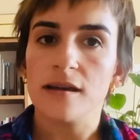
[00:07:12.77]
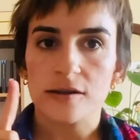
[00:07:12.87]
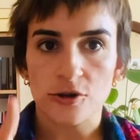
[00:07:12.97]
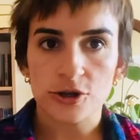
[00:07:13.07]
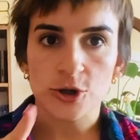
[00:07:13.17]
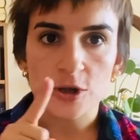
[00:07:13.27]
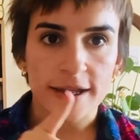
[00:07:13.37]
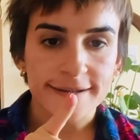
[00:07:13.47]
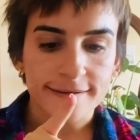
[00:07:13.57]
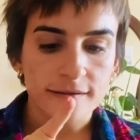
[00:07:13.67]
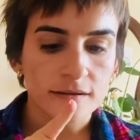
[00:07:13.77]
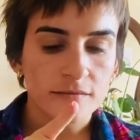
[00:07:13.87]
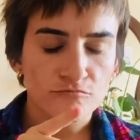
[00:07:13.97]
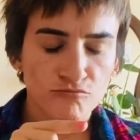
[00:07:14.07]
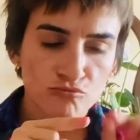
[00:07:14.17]

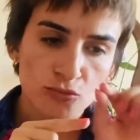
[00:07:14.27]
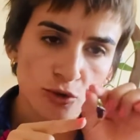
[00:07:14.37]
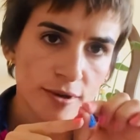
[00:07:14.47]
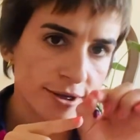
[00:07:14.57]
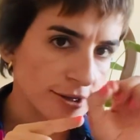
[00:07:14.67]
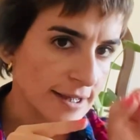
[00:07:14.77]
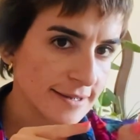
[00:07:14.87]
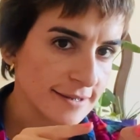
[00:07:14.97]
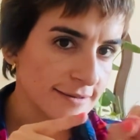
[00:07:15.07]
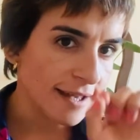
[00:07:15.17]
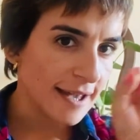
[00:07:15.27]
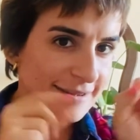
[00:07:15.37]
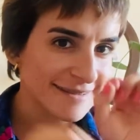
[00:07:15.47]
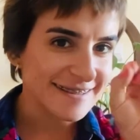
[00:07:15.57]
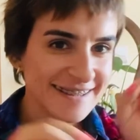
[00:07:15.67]

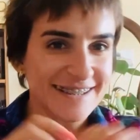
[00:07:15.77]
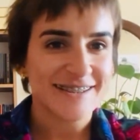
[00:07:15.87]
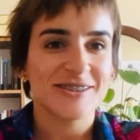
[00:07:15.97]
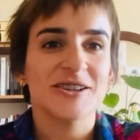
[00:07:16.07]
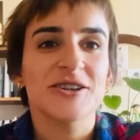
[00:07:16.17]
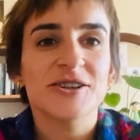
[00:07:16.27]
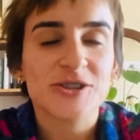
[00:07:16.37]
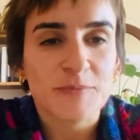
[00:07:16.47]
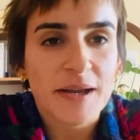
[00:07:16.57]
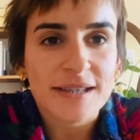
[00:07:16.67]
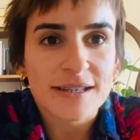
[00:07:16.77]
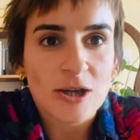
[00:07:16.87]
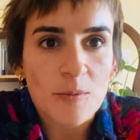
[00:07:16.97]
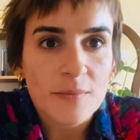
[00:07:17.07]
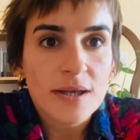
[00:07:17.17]

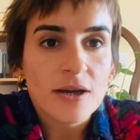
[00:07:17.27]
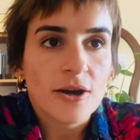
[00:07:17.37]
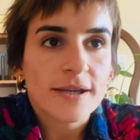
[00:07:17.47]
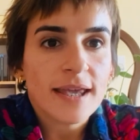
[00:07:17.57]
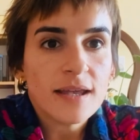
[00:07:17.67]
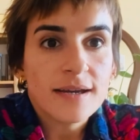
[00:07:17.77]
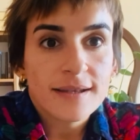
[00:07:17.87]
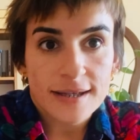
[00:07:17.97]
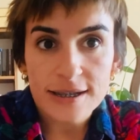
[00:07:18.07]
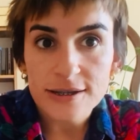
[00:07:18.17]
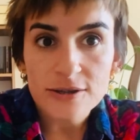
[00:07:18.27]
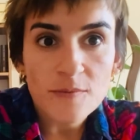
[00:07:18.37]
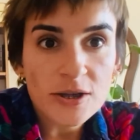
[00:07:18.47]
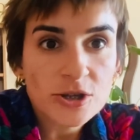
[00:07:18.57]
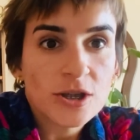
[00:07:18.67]
kurdish_lessons2019@gmail.com. Okay, thank you so
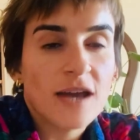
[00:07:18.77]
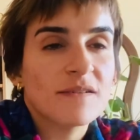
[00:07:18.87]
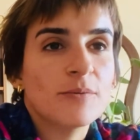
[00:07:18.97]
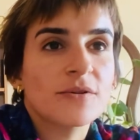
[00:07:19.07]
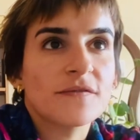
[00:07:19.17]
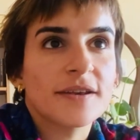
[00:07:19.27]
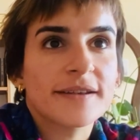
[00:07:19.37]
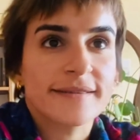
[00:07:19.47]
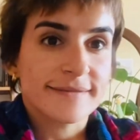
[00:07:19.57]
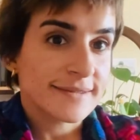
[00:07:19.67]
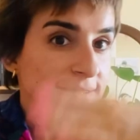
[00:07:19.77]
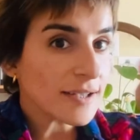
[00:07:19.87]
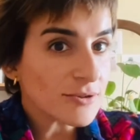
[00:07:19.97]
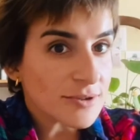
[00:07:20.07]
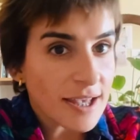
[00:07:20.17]
much. Have a perfect
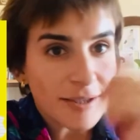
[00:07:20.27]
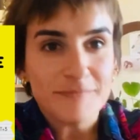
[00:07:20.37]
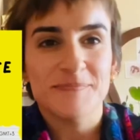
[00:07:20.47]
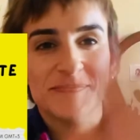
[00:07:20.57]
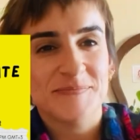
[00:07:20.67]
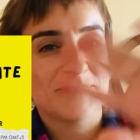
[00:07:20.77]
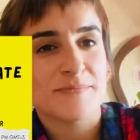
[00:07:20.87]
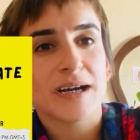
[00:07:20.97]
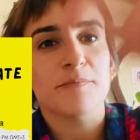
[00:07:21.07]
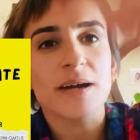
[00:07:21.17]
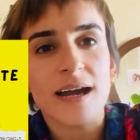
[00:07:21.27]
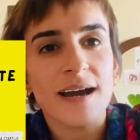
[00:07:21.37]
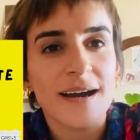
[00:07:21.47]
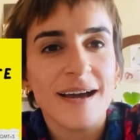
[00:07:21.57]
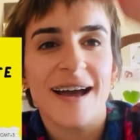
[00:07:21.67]
Saturday. Paka paka.